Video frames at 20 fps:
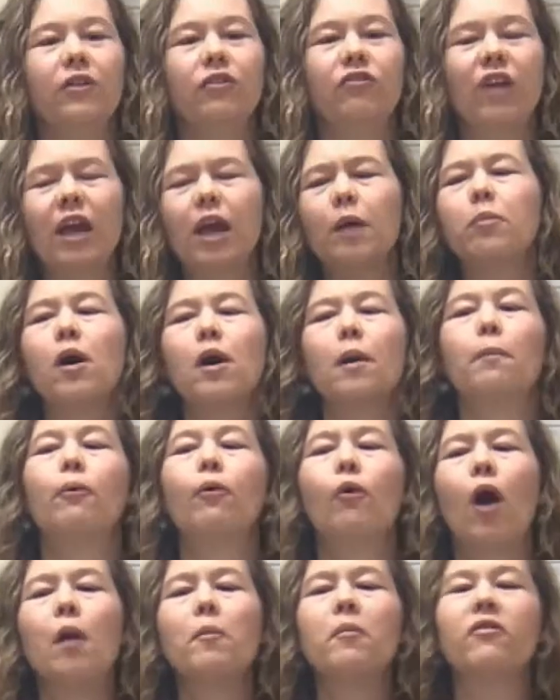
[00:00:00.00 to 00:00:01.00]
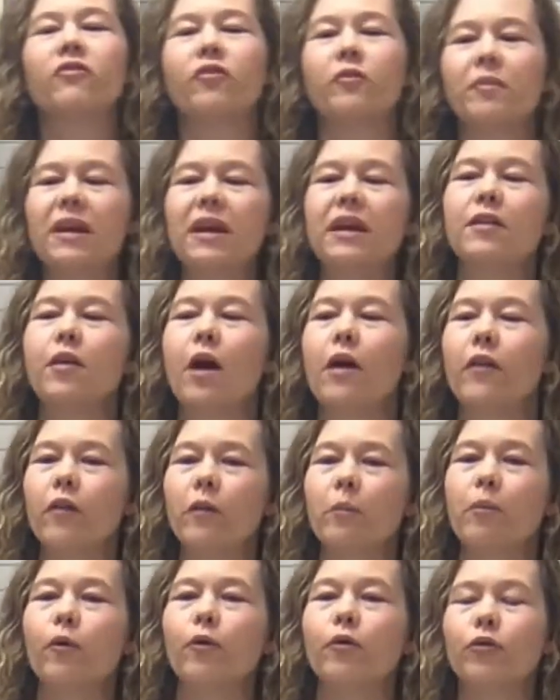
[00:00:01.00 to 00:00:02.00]
Jacob got a promise from Esau that
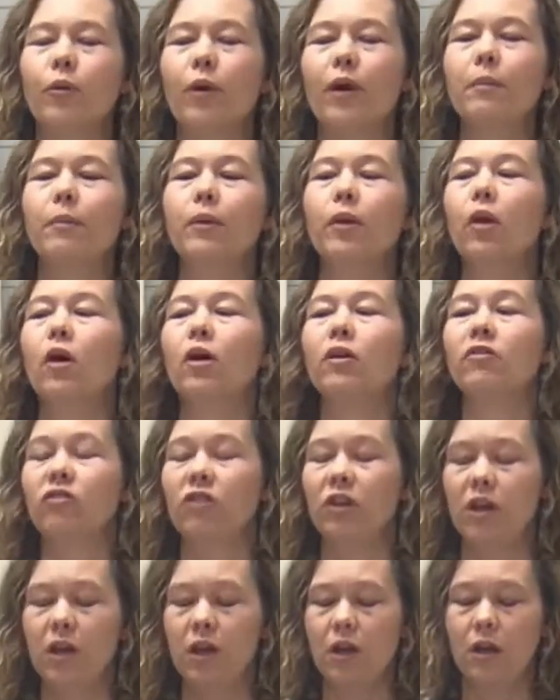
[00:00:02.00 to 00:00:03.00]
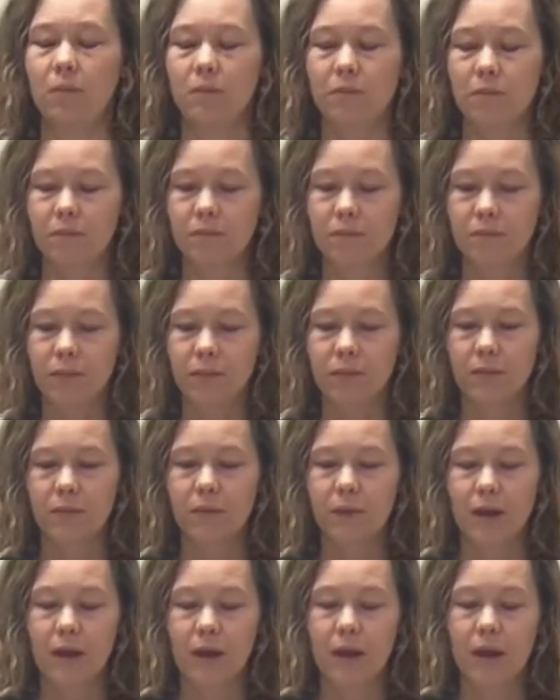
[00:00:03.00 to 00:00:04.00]
the birthright belongs to him,
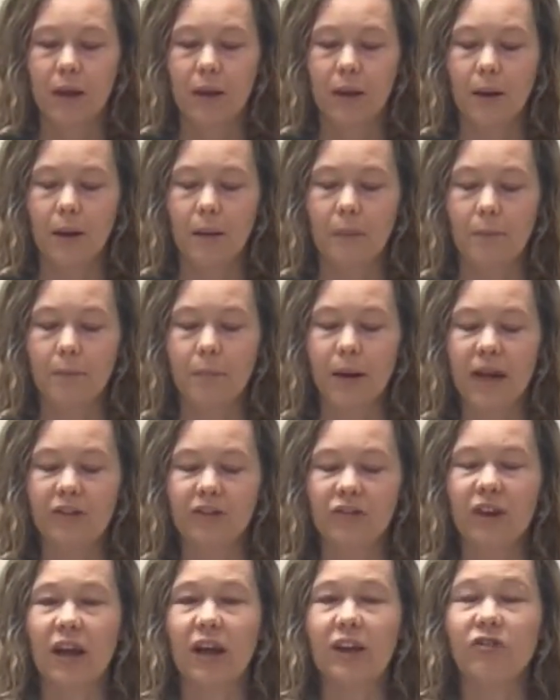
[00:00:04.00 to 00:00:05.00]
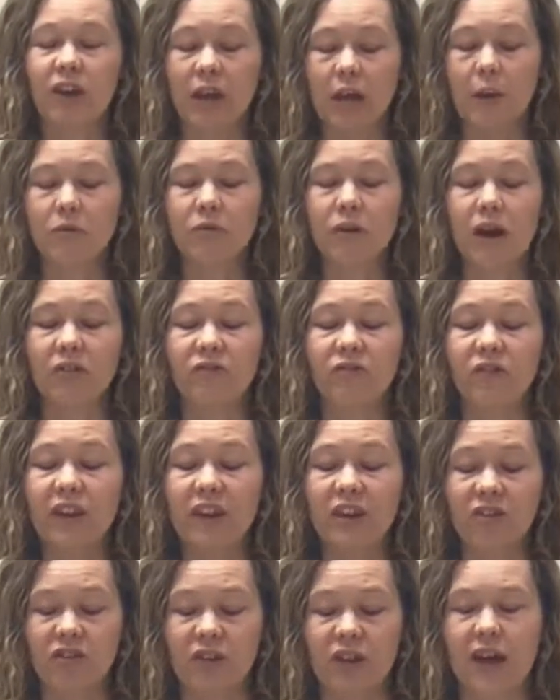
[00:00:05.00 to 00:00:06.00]
but uh, Jacob's not
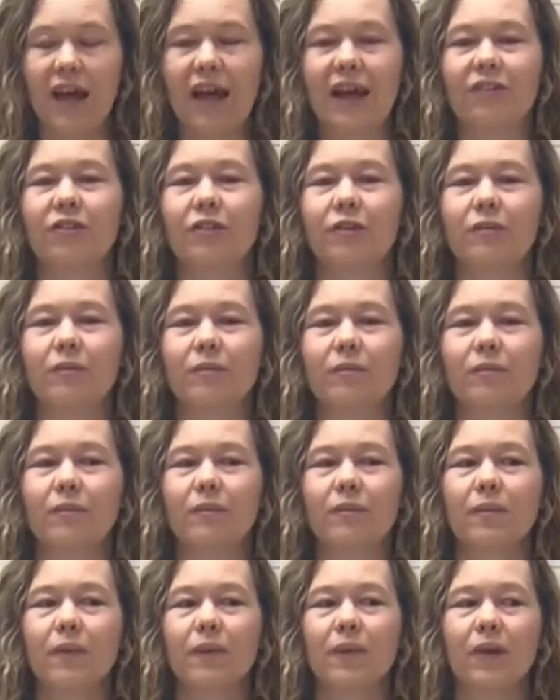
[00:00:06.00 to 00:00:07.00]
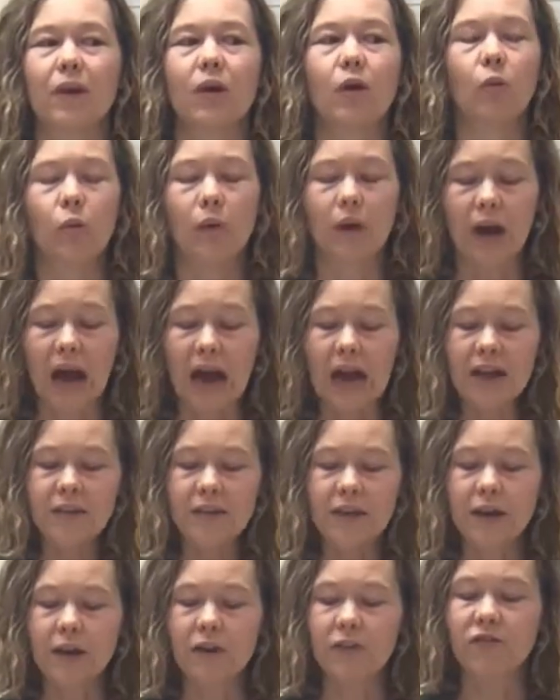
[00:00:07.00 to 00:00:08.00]
finished yet. When
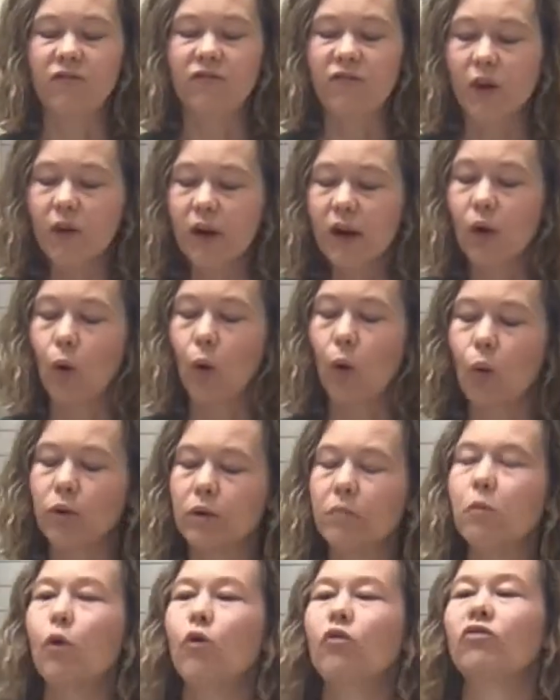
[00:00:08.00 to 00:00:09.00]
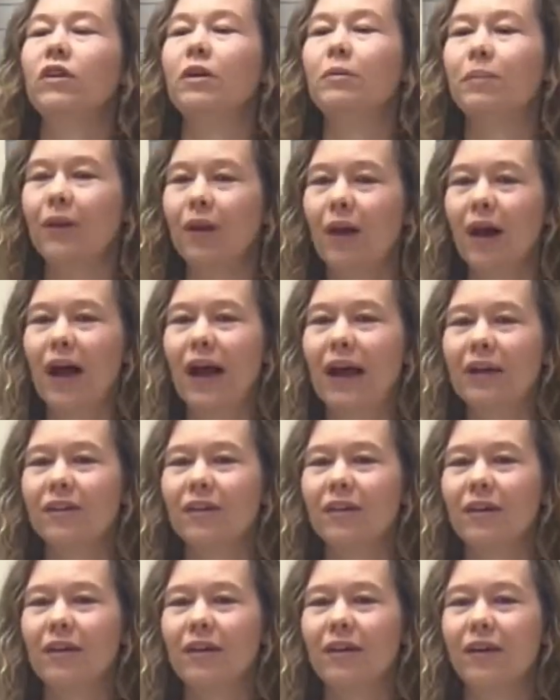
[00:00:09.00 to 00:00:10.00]
Isaac is very old and mostly blind,
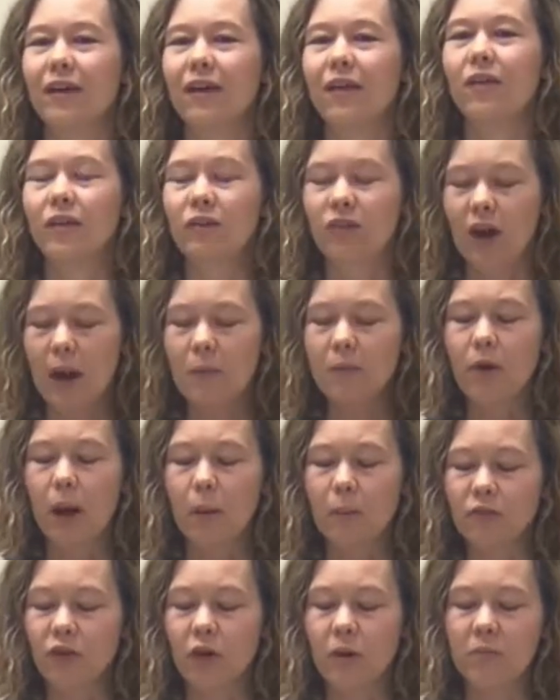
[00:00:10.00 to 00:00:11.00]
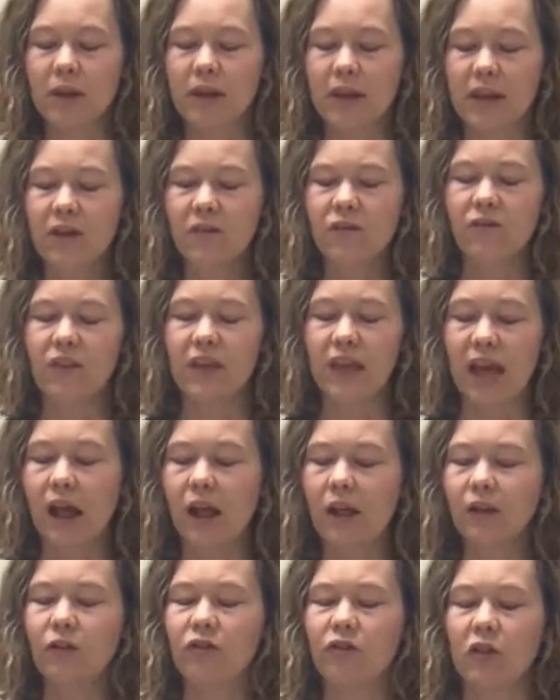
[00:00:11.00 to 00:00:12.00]
the time comes for him to give the
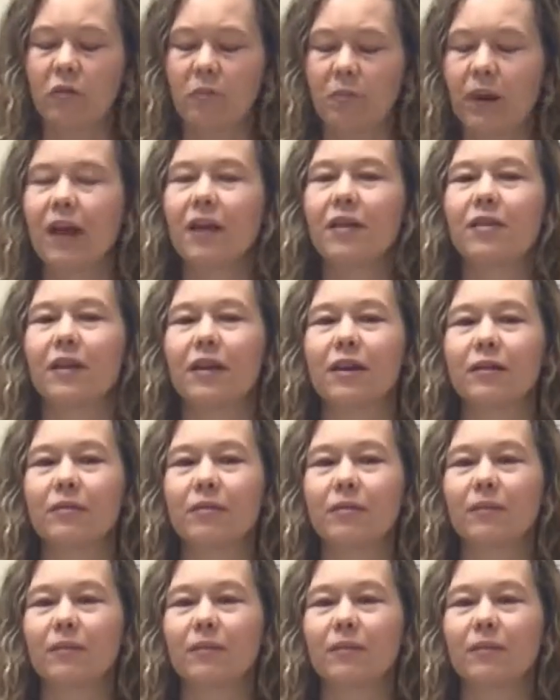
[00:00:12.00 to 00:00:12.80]
eldest his blessing.